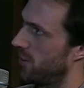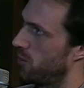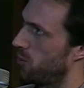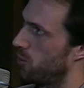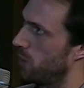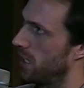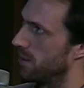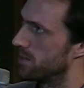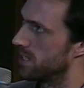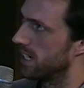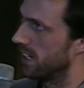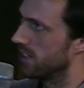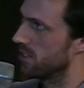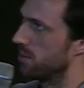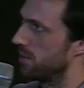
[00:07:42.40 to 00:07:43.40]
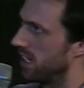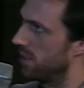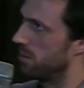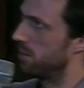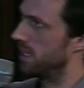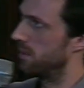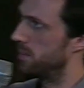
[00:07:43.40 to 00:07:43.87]
when I'm setting out to make
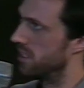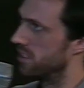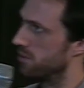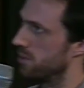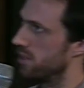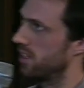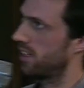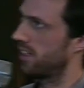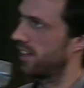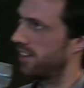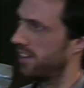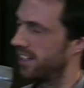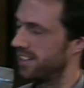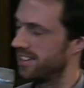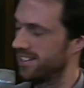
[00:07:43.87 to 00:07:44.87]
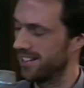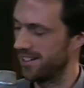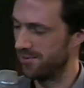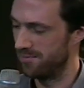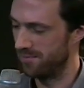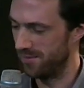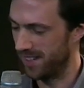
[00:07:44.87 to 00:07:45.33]
a piece of work, I think it's,
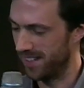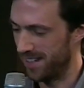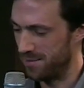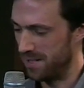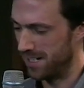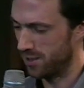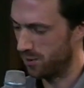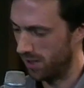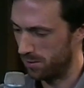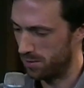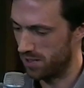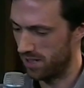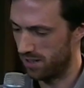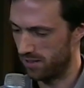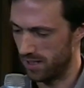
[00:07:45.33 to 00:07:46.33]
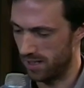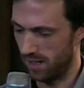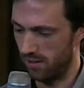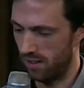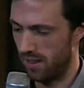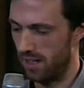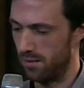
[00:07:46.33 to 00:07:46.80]
it's quite absurd if I
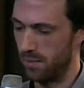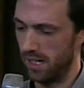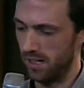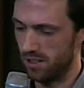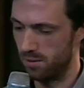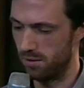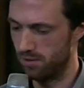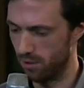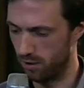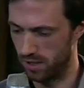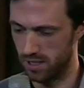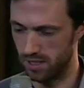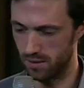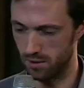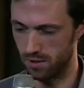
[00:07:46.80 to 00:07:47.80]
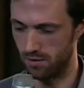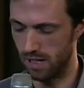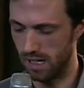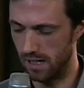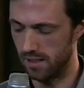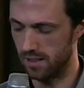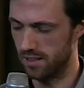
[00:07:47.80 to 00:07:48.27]
think back to before this was
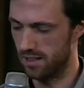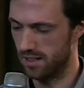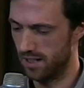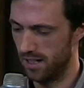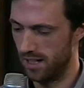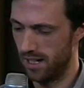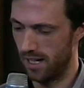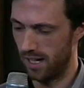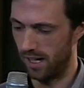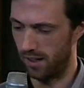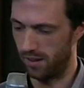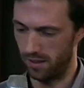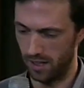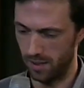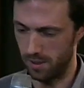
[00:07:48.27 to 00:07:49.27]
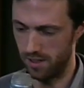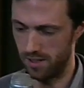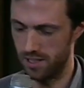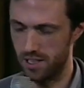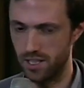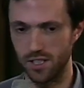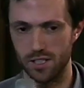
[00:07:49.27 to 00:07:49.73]
realized, and I think about the
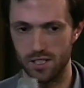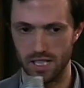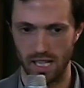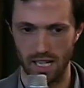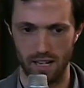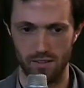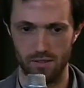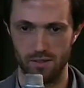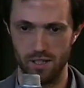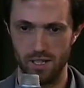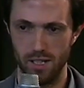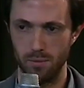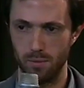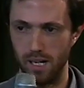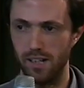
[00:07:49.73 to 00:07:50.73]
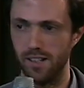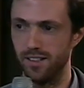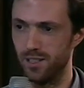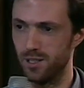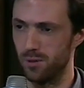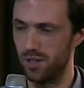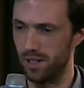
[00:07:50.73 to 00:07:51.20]
discussions I have planning
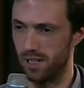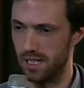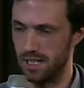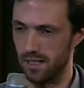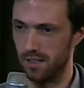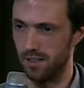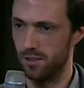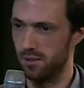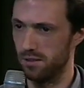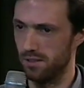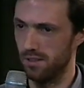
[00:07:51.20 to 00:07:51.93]
this work. It's like you